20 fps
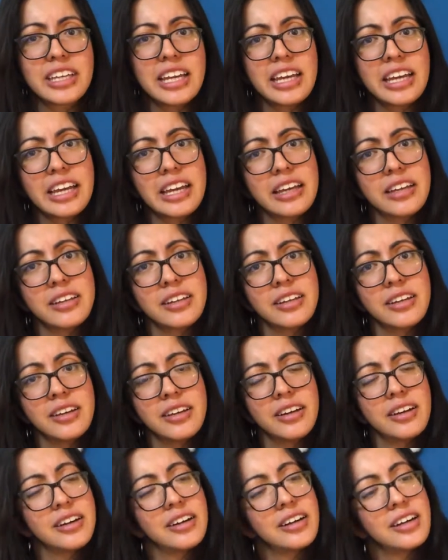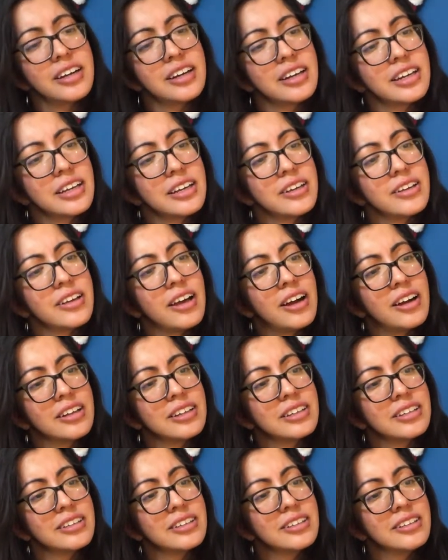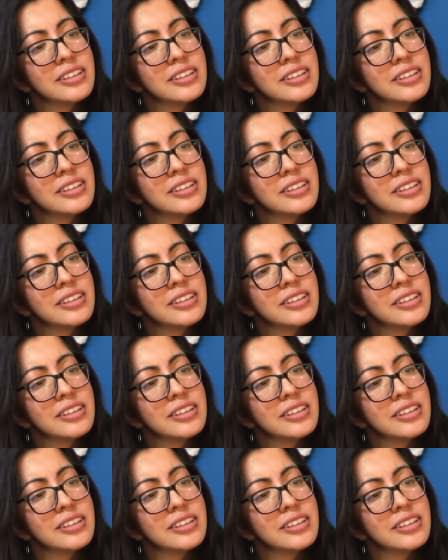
kid on it, on